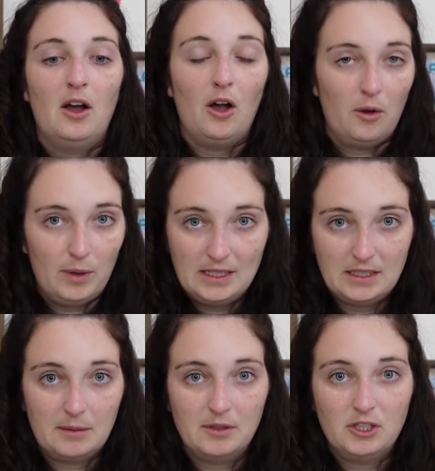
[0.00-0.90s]
always
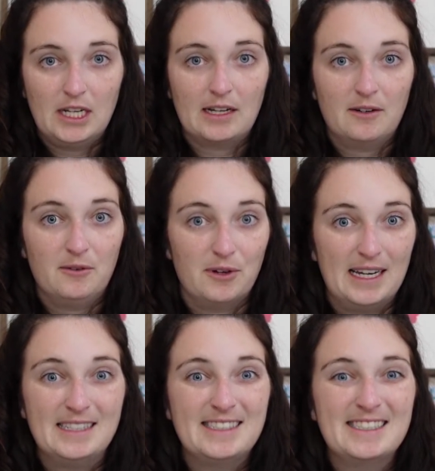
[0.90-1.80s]
double check
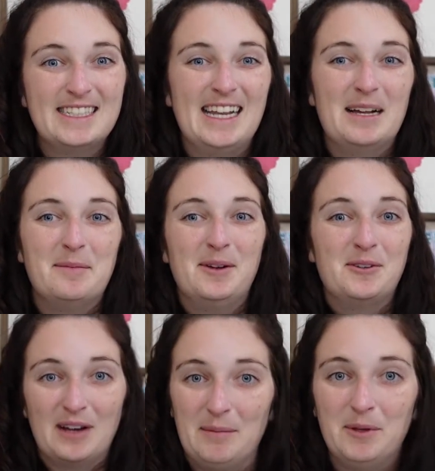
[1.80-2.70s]
right at 6 a.m.
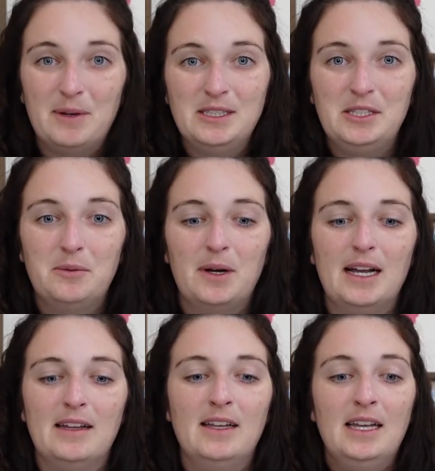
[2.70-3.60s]
Grab the ones you
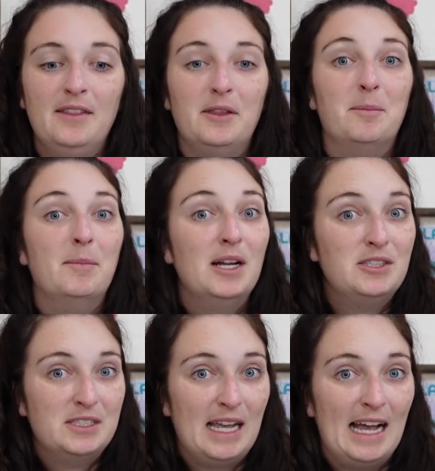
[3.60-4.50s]
want, the
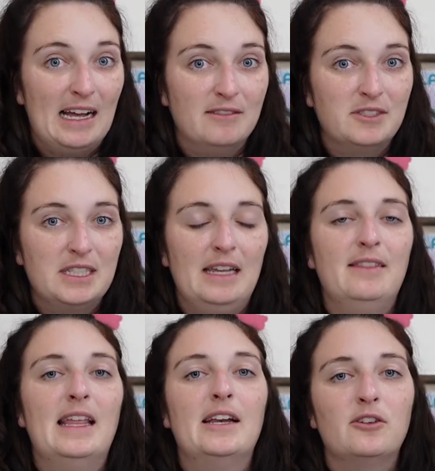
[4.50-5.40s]
must-haves,
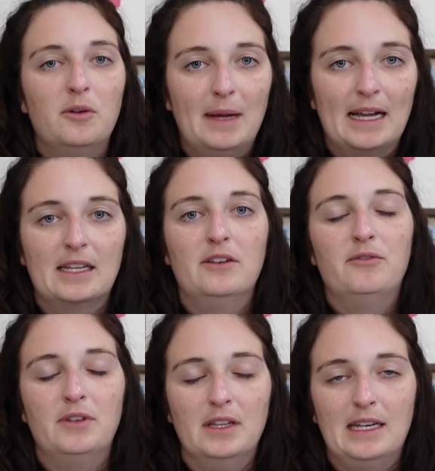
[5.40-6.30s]
and then go back and
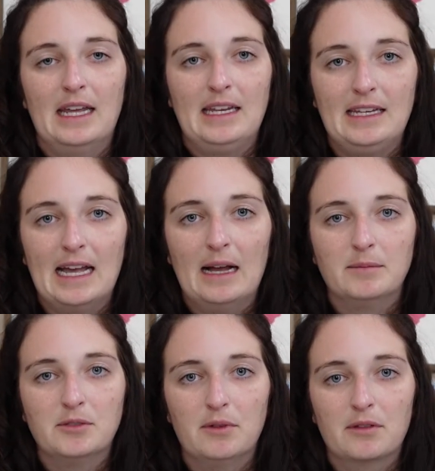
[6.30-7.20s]
fill in any
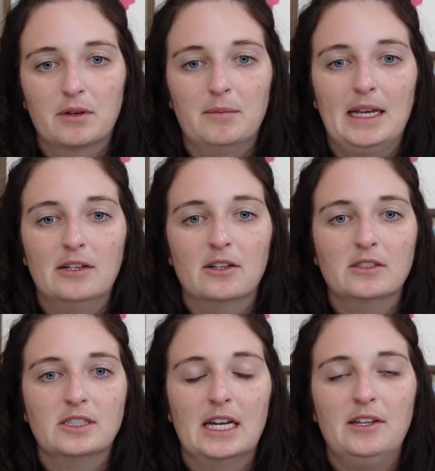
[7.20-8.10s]
gaps with
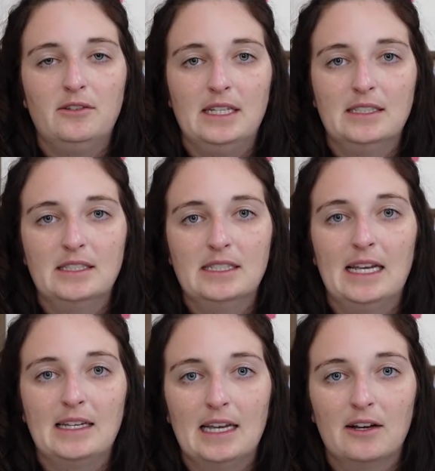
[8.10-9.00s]
remainders that you need to
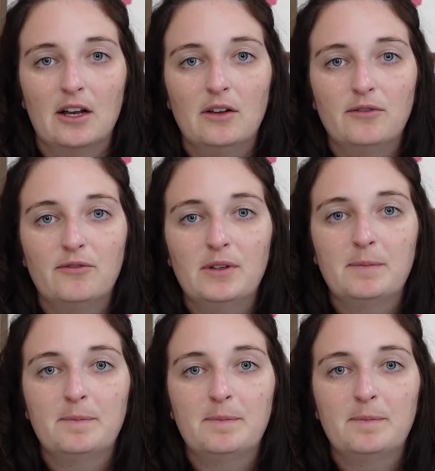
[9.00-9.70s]
take care of.